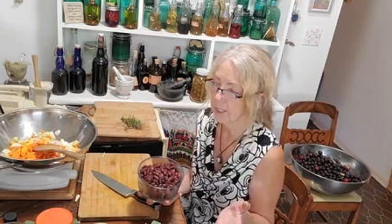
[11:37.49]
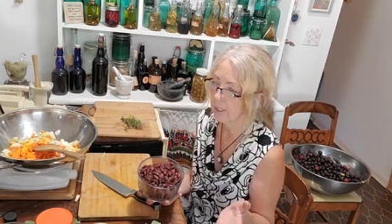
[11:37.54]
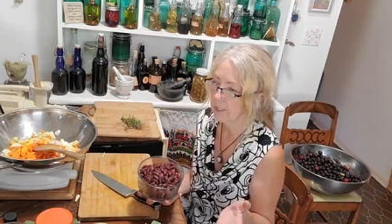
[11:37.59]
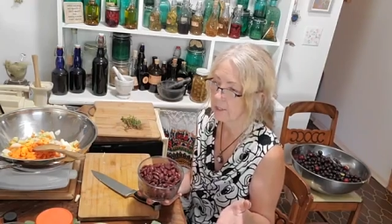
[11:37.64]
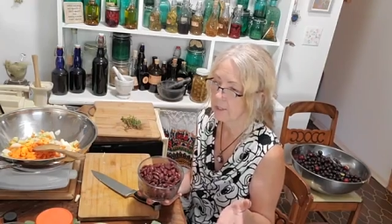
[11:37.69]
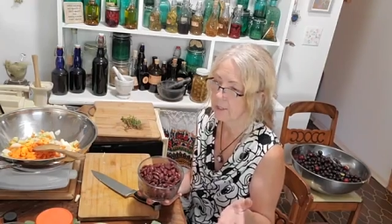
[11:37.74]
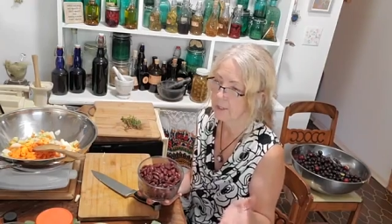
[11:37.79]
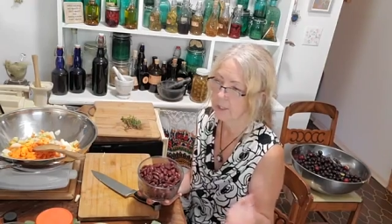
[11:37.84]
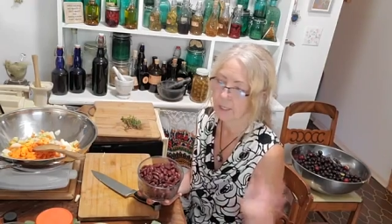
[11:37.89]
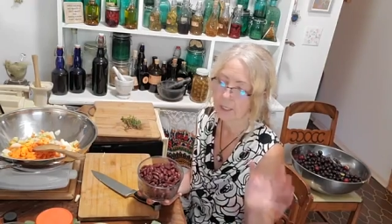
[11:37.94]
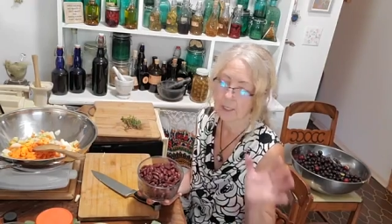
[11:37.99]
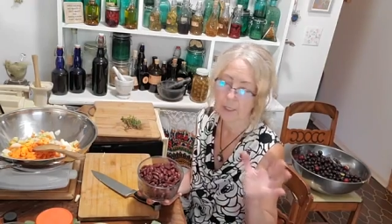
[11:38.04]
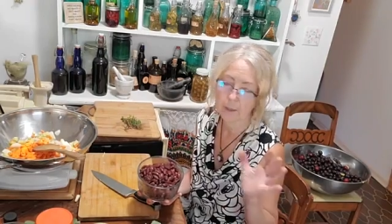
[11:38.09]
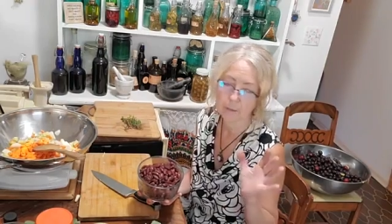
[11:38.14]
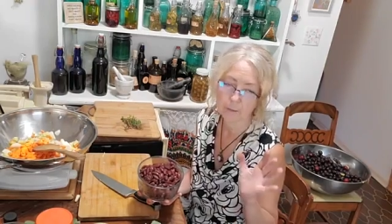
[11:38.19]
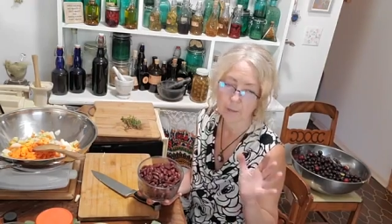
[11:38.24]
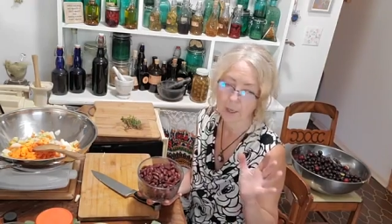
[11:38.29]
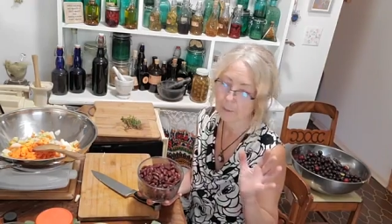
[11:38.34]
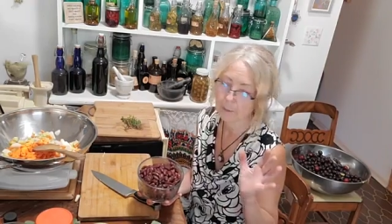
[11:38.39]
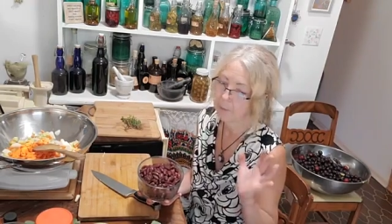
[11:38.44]
Is to get
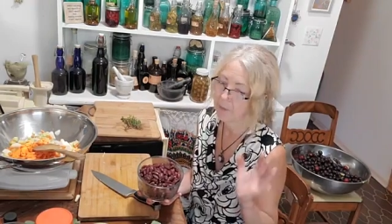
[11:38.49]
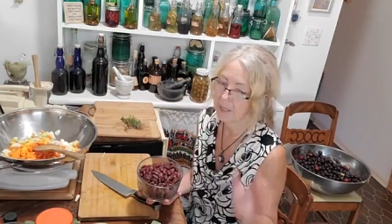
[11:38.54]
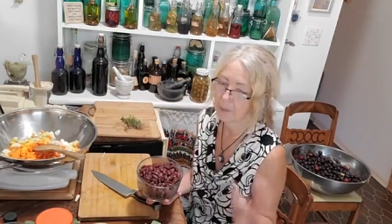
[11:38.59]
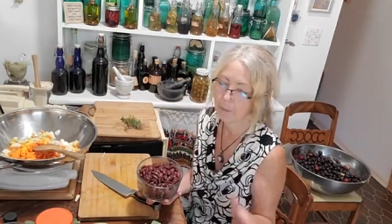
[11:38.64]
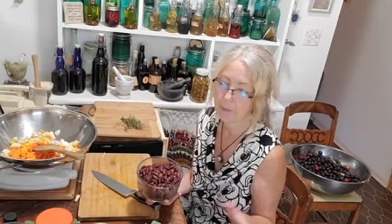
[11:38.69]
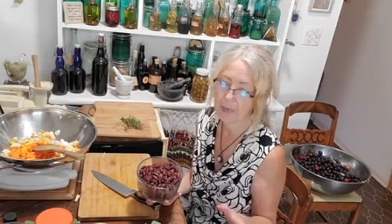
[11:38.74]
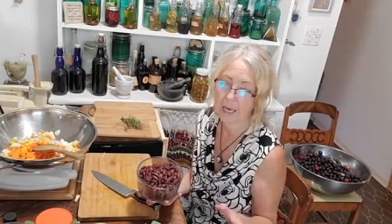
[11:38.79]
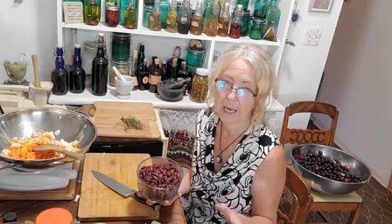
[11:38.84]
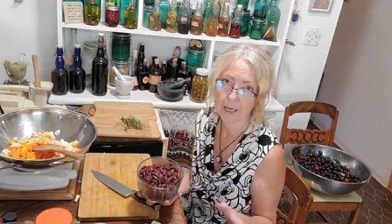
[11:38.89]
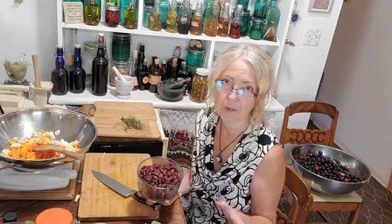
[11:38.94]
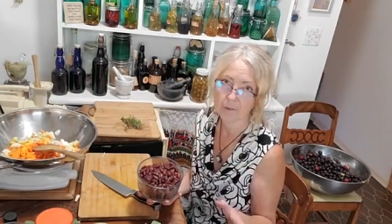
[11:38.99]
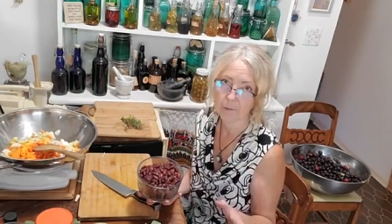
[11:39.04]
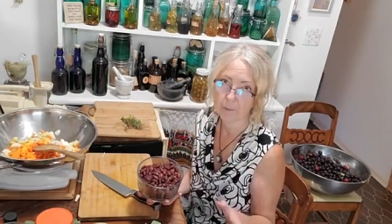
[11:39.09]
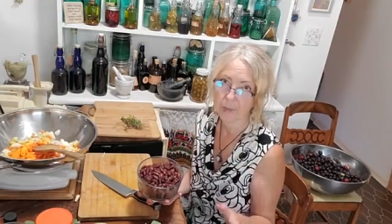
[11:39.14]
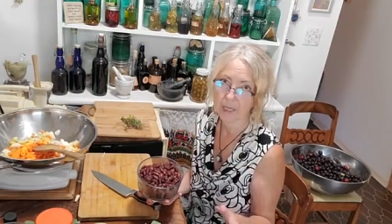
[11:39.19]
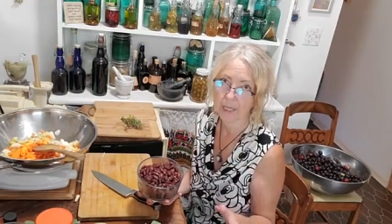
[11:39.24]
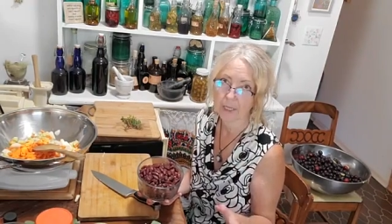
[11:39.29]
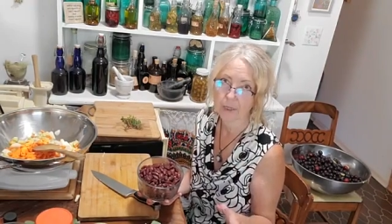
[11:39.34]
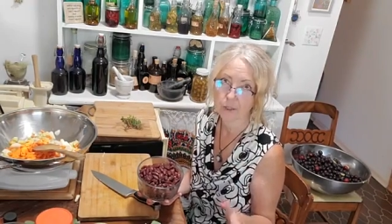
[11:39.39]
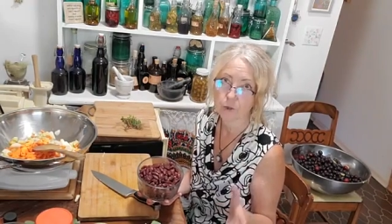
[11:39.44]
a big bag of
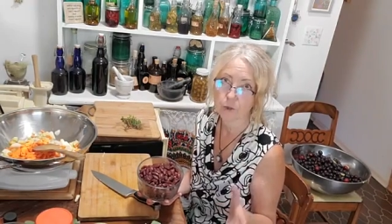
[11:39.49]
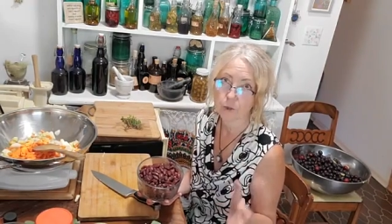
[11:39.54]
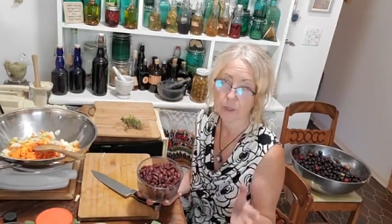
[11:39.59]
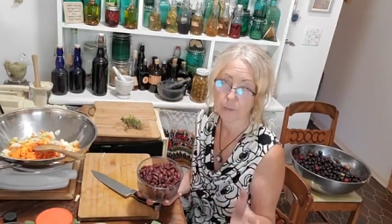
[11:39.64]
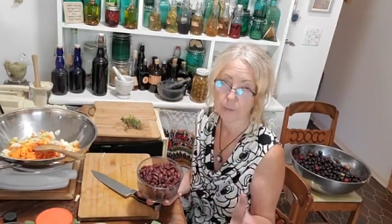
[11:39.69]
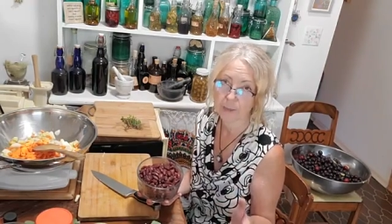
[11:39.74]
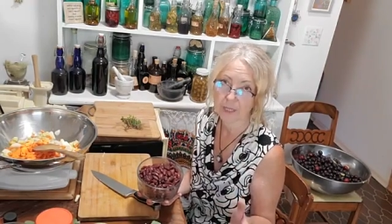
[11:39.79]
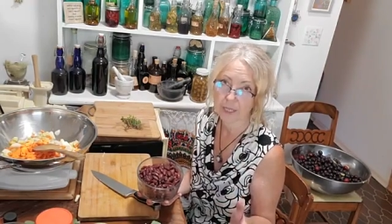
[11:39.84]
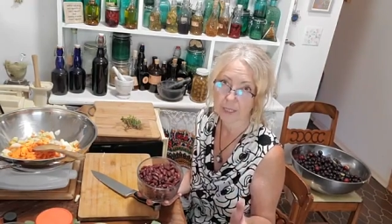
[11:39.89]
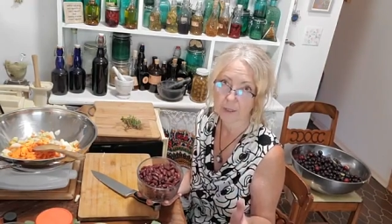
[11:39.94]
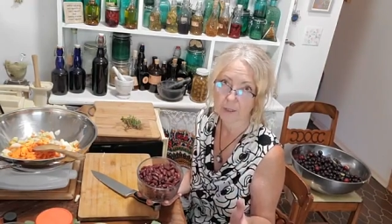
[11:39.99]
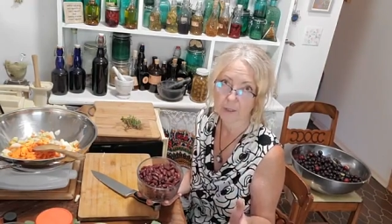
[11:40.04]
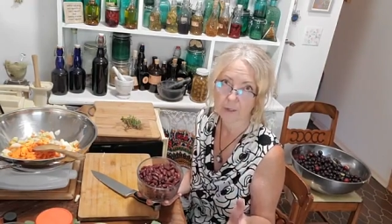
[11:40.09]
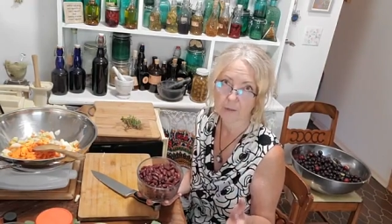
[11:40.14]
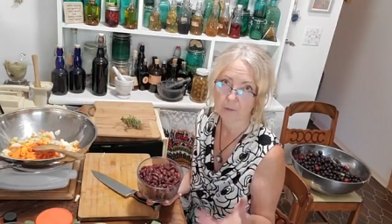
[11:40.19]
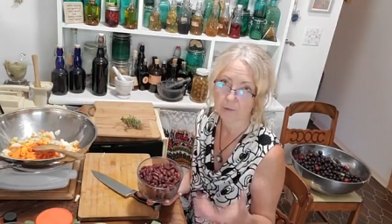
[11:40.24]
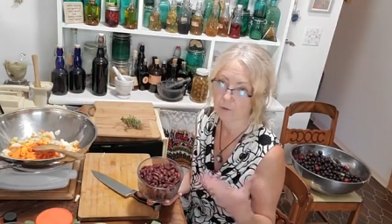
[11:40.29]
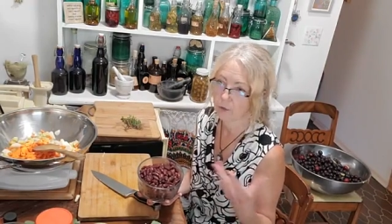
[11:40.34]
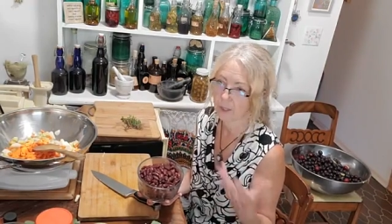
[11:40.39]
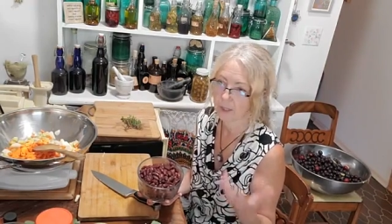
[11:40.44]
beans, dried beans,
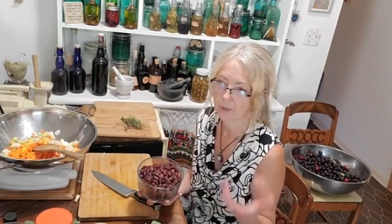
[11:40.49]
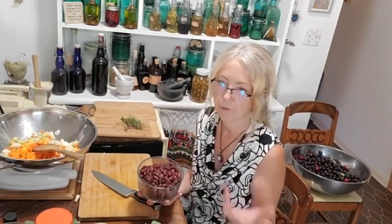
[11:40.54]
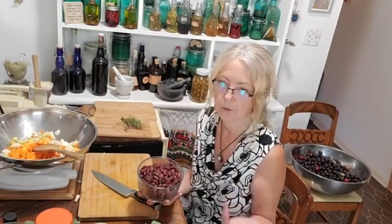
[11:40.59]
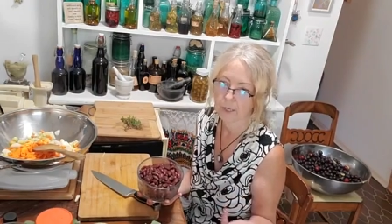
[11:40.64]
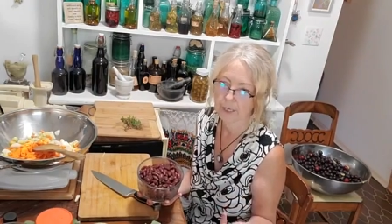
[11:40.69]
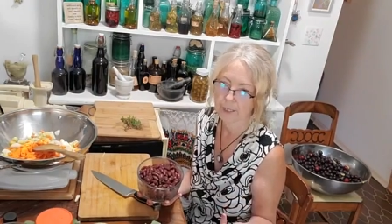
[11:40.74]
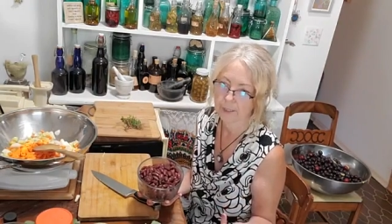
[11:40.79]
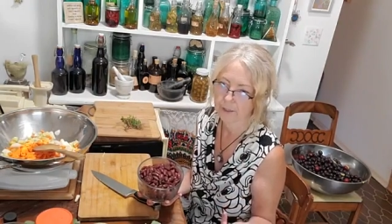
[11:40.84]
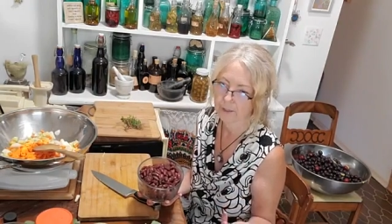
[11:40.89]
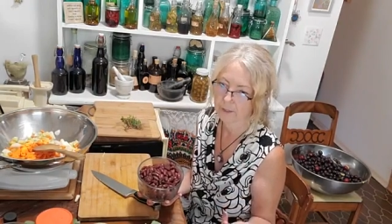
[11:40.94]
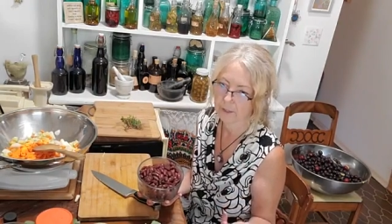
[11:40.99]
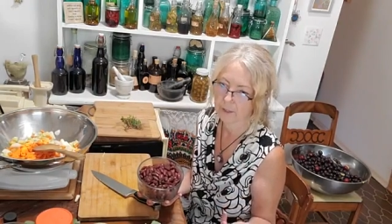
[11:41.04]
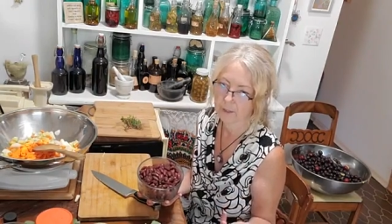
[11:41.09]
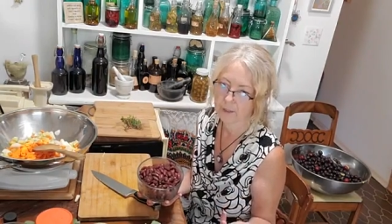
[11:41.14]
and dried rice.